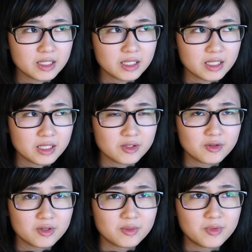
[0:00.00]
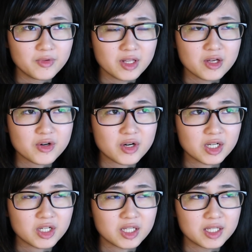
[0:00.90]
like you know, a boulder
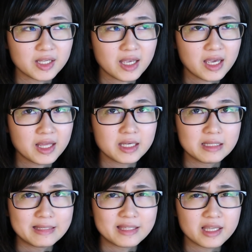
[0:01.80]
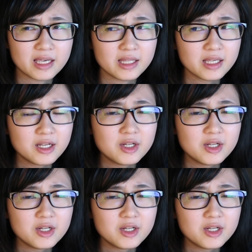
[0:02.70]
crushed his head and he's dead.